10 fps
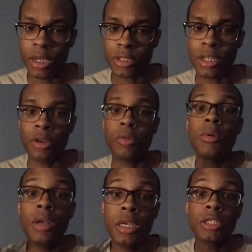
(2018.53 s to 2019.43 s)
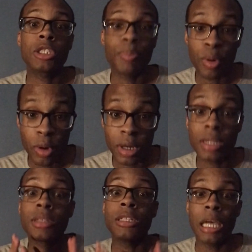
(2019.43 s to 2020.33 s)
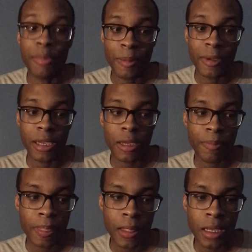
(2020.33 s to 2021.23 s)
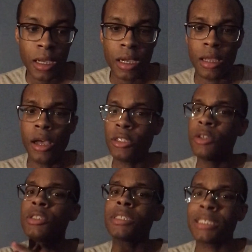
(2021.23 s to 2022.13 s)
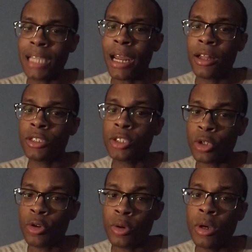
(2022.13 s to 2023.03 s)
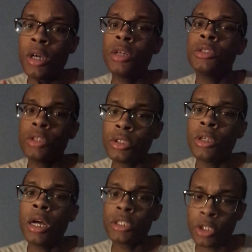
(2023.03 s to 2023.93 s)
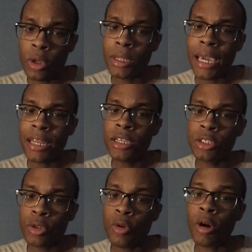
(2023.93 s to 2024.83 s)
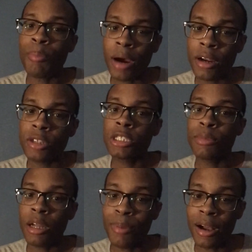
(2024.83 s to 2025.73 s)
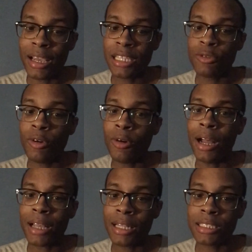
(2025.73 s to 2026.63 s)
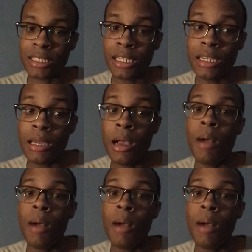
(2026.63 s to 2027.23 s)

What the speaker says: So support the WNBA. And also shout out to 2 ladies who are part of the Triple W podcast who I got to see.